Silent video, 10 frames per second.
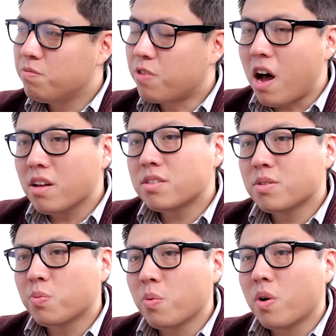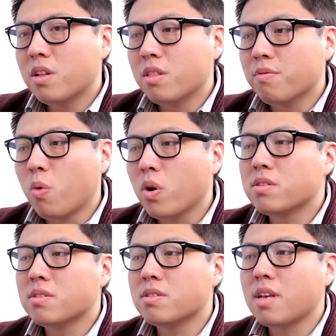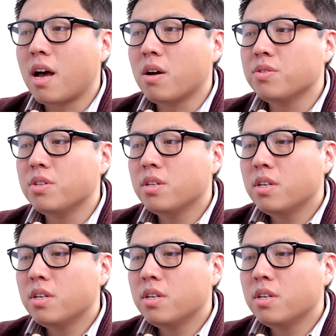For Holliston, we wanted the voice to sound